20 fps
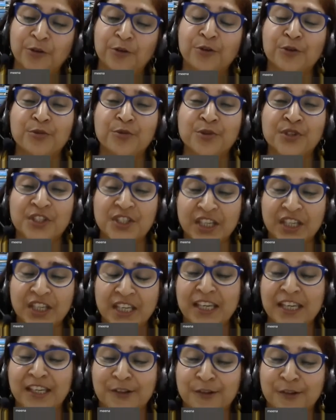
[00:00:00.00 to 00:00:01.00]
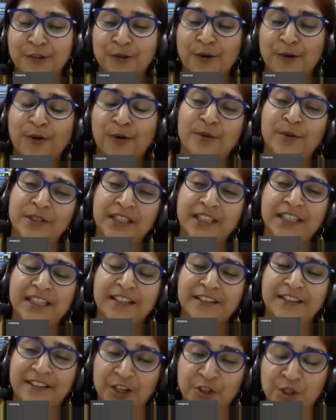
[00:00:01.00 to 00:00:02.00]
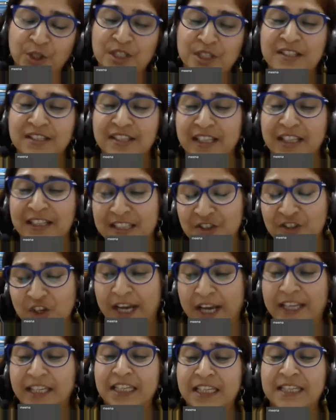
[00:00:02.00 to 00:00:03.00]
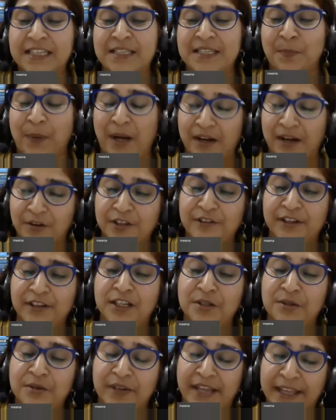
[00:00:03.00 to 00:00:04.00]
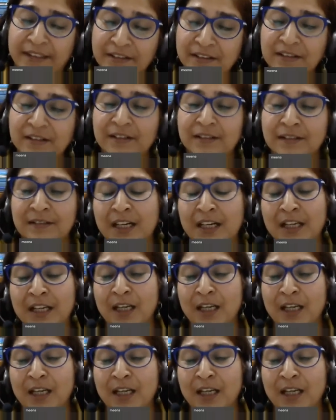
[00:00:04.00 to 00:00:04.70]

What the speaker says: You see, the Russians and the Chinese partnering together